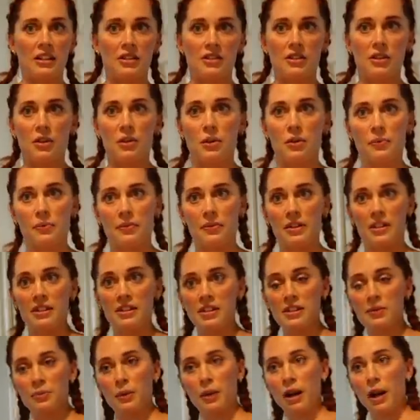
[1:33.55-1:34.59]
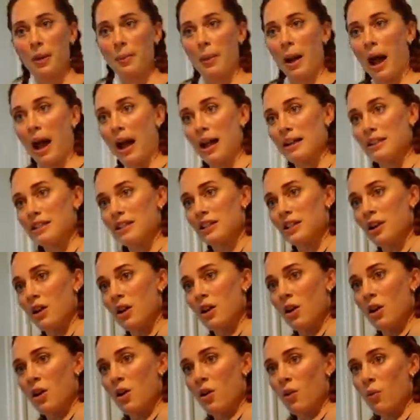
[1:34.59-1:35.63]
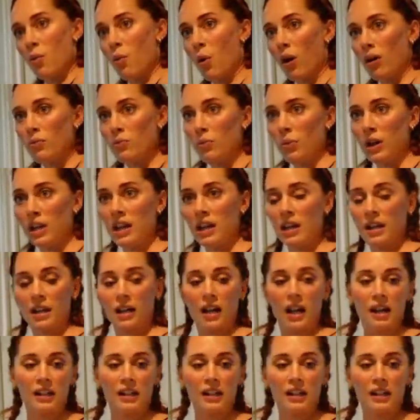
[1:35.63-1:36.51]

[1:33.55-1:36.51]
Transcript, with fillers: So this is where I'm at 1 week.